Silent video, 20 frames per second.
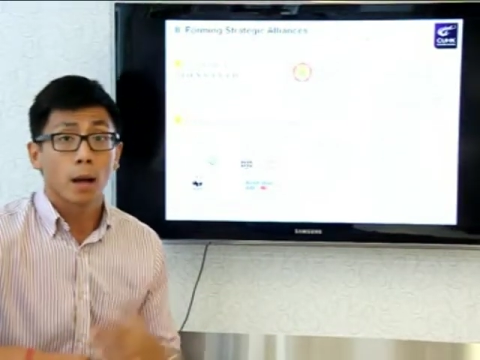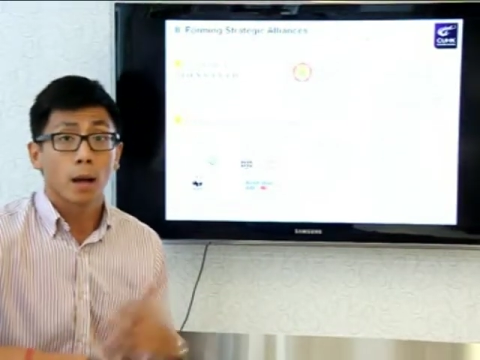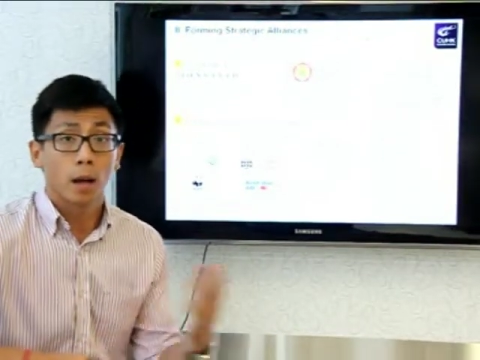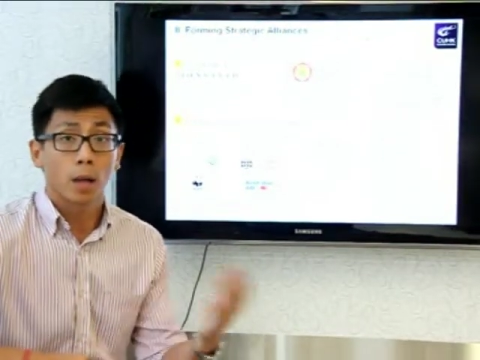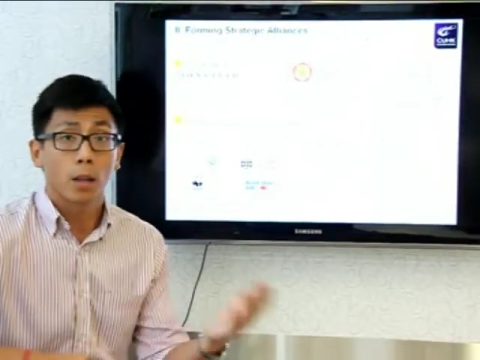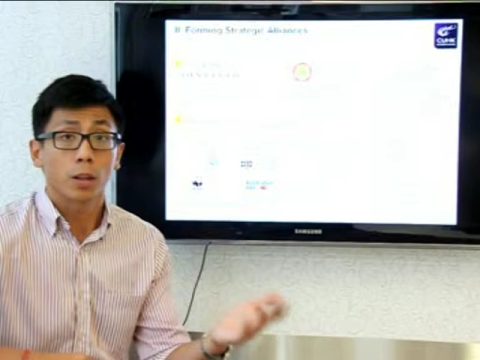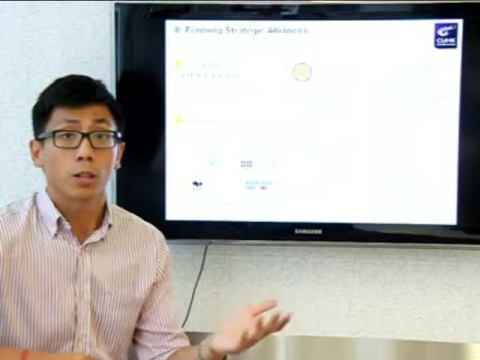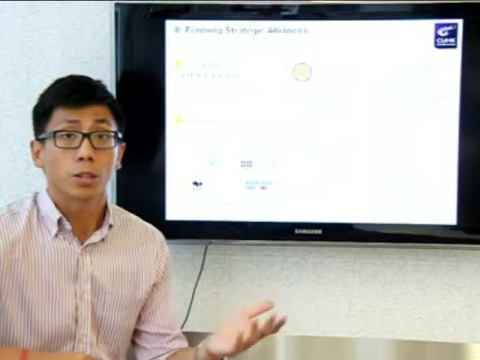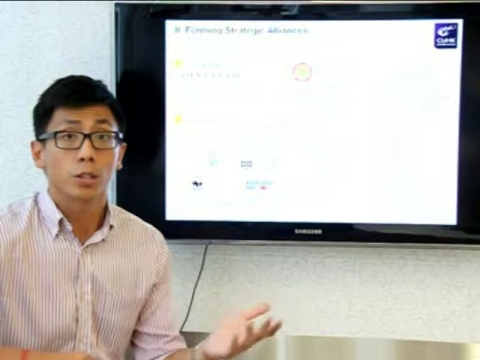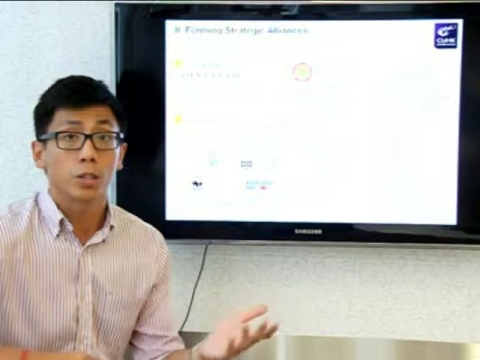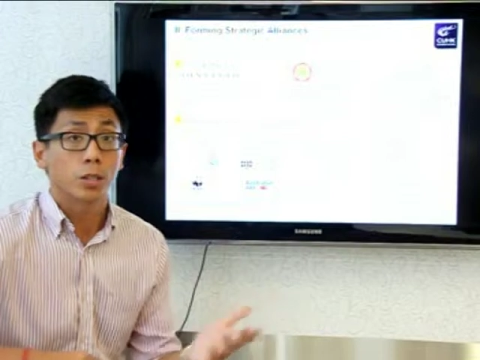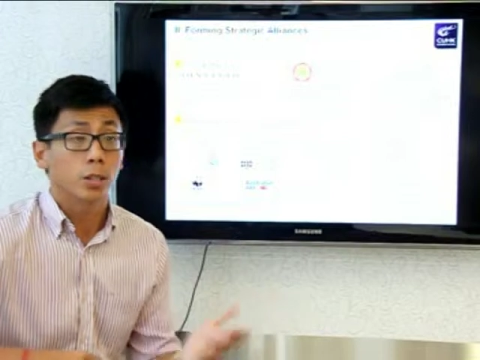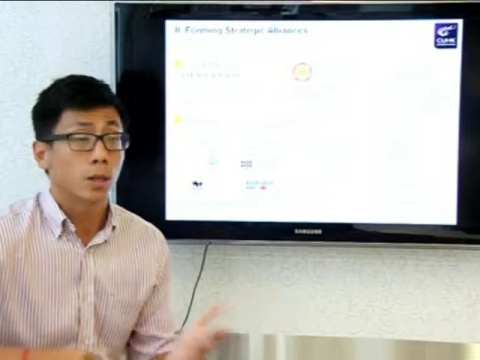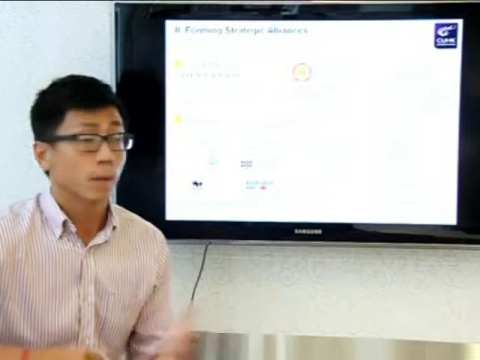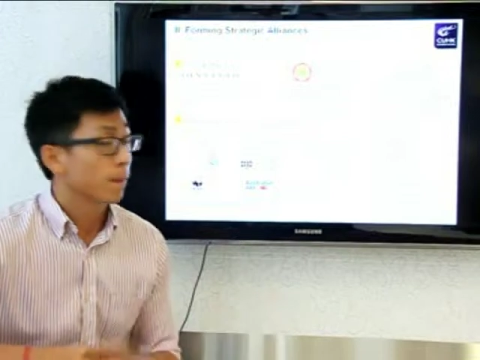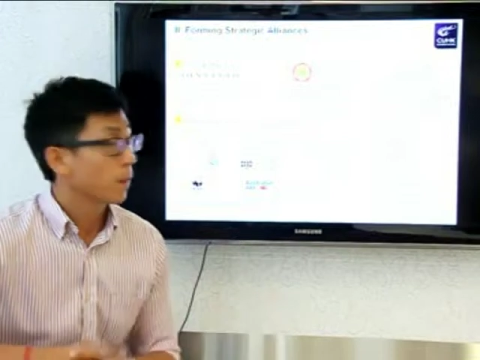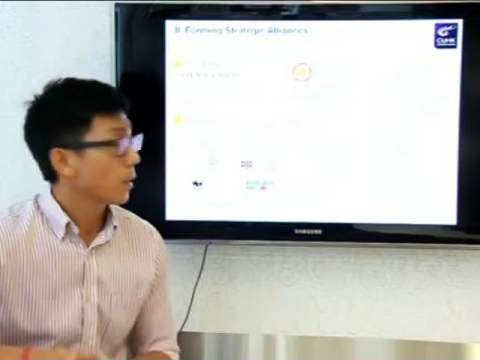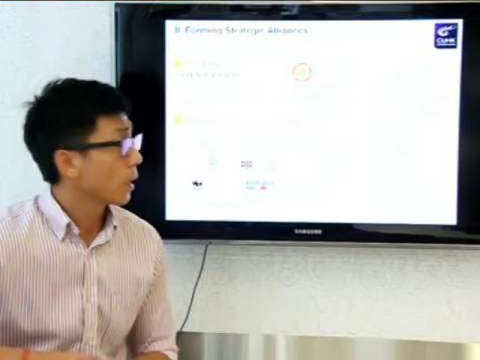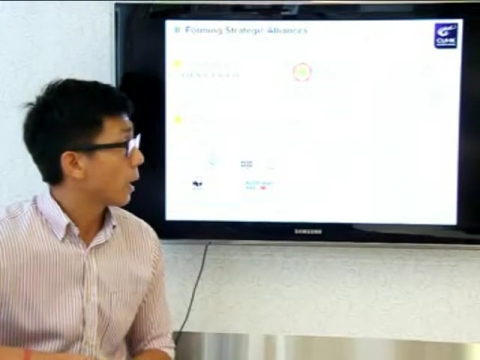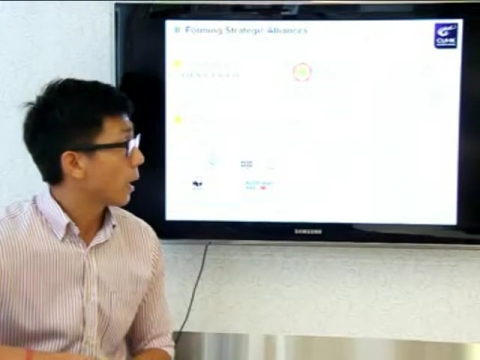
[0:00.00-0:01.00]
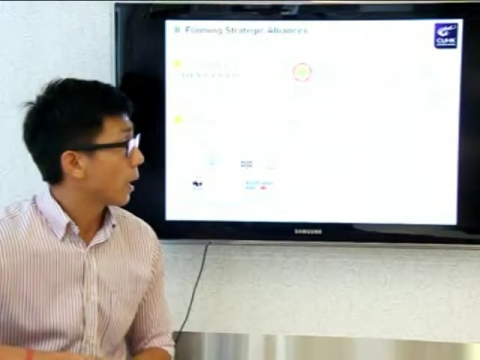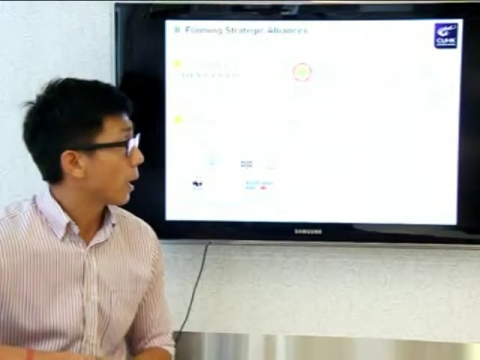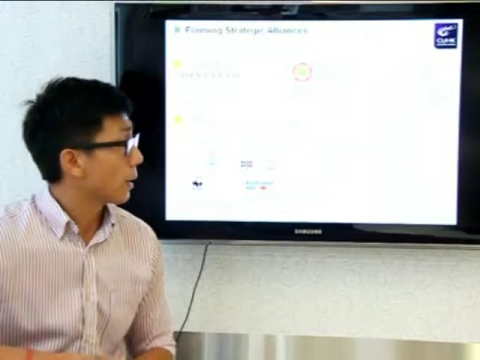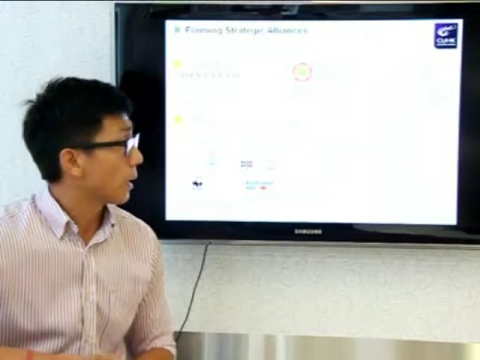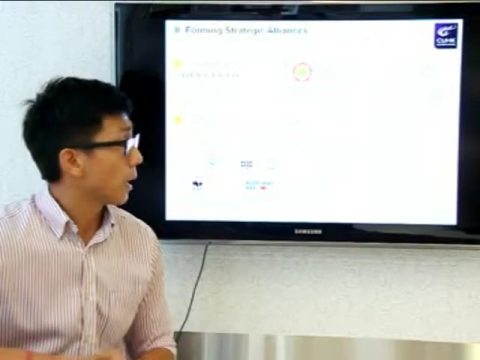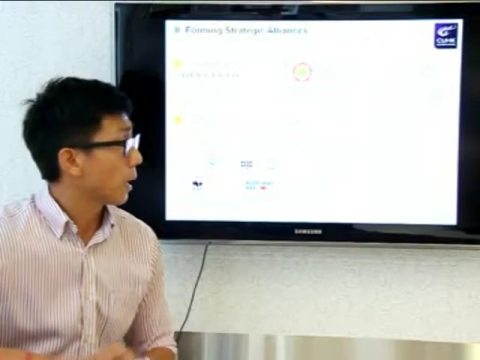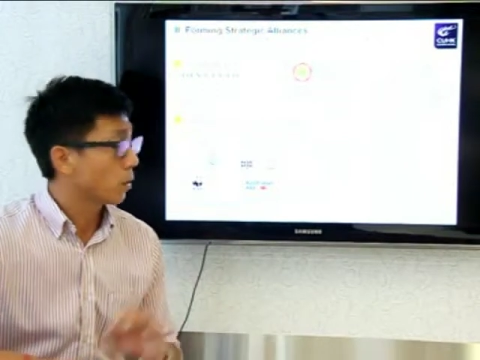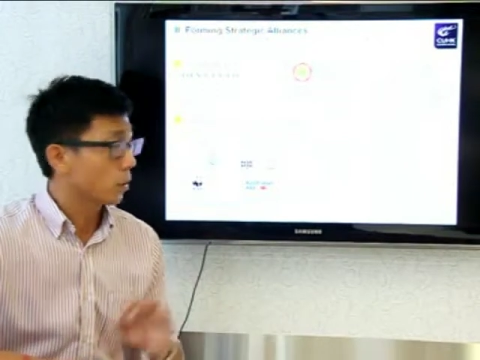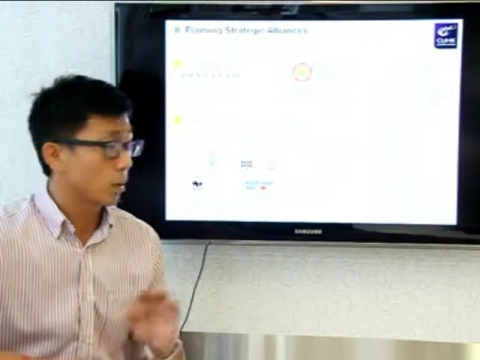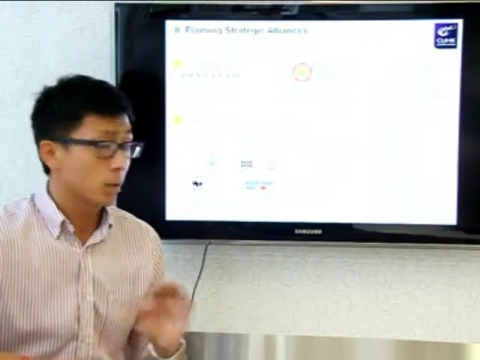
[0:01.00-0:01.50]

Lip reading: others. Now,